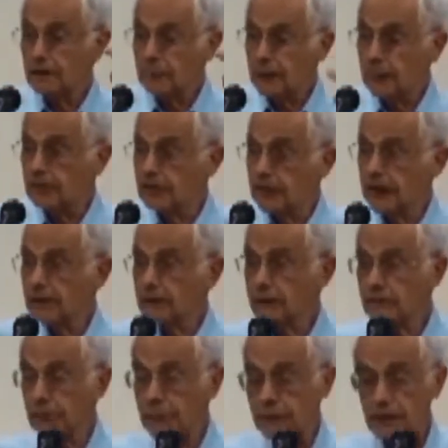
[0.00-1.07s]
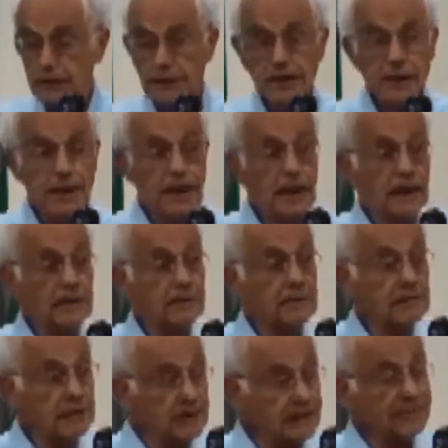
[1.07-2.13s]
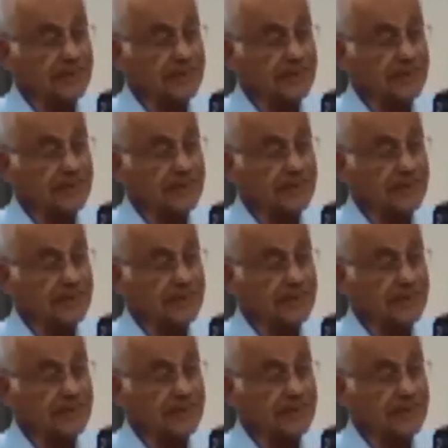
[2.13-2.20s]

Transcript: of our nation, of our land,